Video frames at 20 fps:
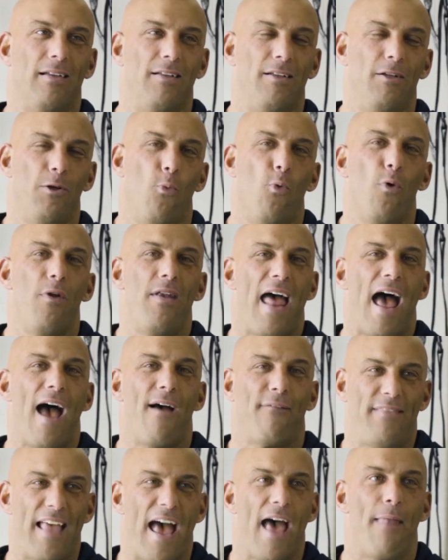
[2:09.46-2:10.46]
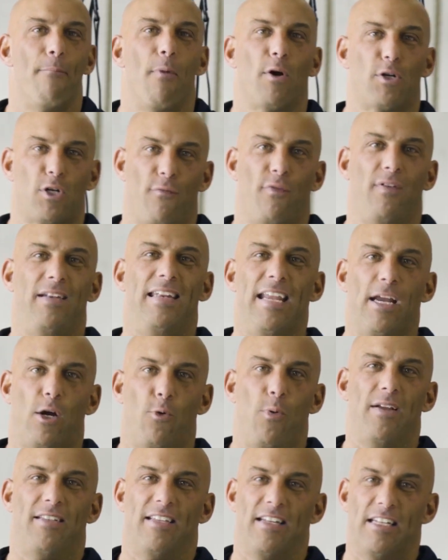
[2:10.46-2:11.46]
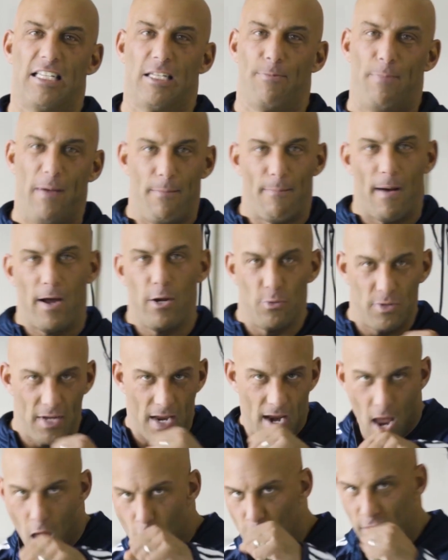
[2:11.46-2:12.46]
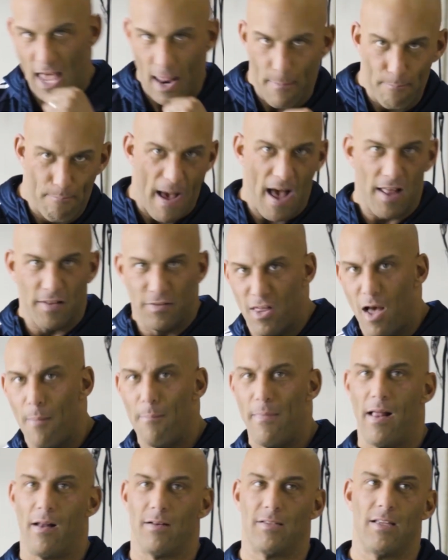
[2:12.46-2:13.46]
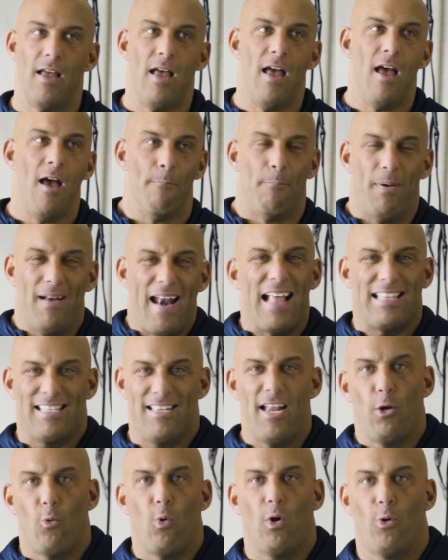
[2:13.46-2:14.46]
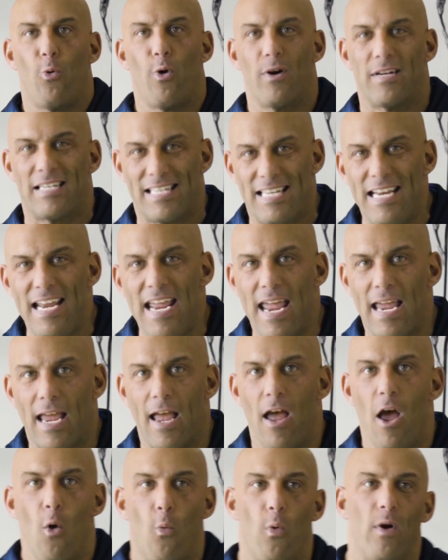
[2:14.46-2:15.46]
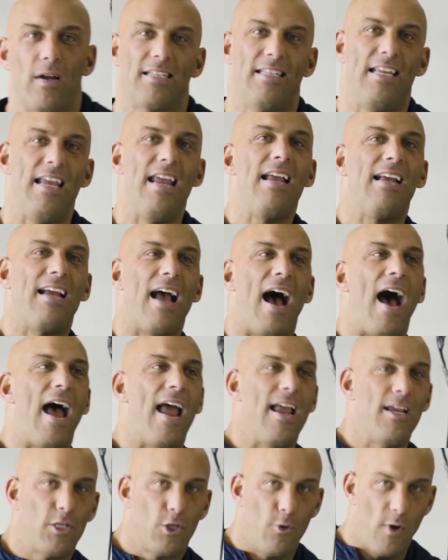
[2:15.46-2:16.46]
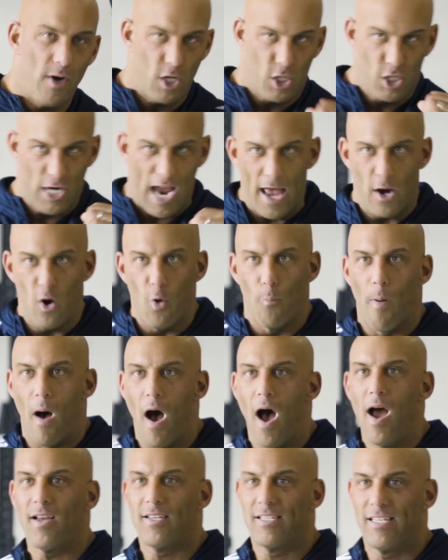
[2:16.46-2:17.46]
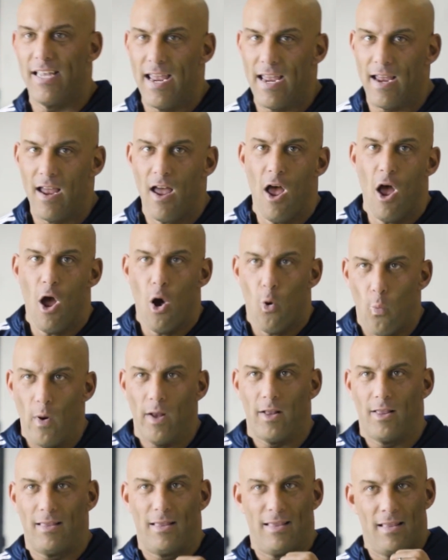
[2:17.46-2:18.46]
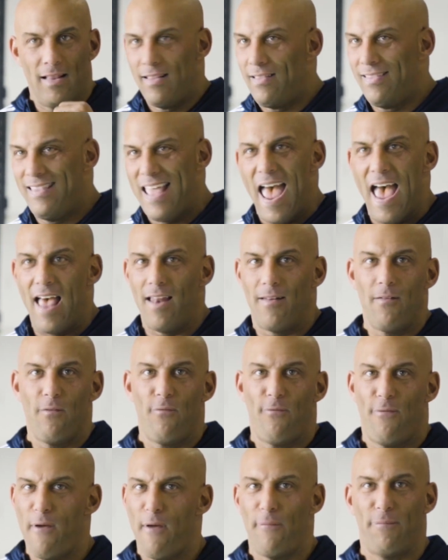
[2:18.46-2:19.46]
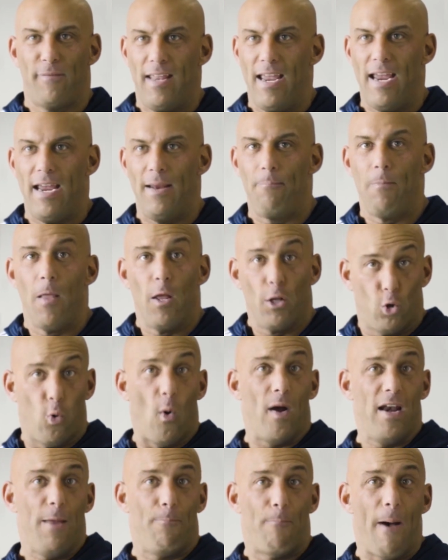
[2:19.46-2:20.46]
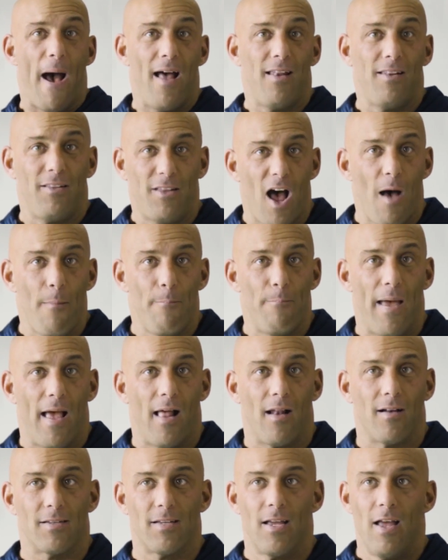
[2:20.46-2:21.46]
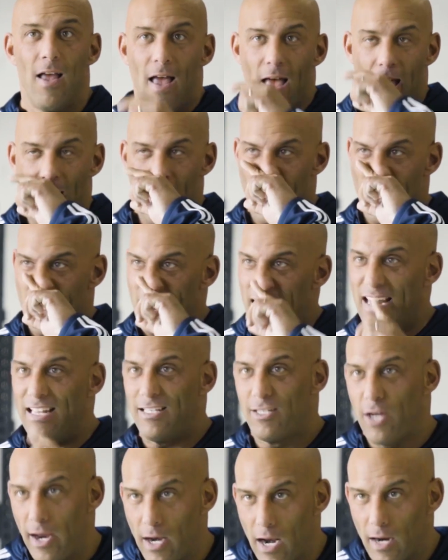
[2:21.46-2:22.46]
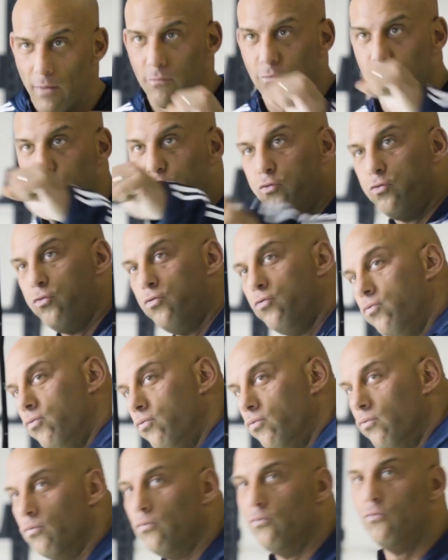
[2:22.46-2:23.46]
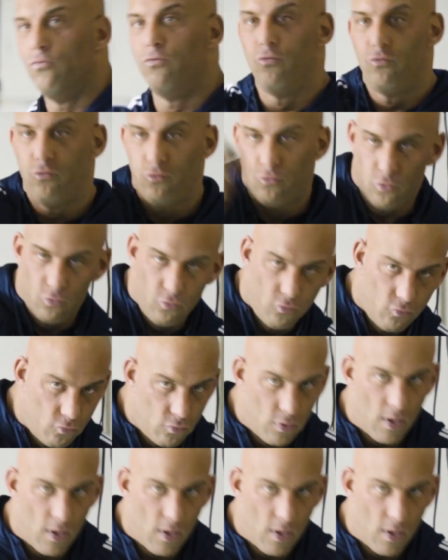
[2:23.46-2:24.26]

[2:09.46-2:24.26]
you wouldn't have that much of a decrease in speed by using 10-pound dumbbells. But that's not what we're seeing. We're seeing guys doing shadow boxing with 10, 15, 20-pound dumbbells. And it's going like,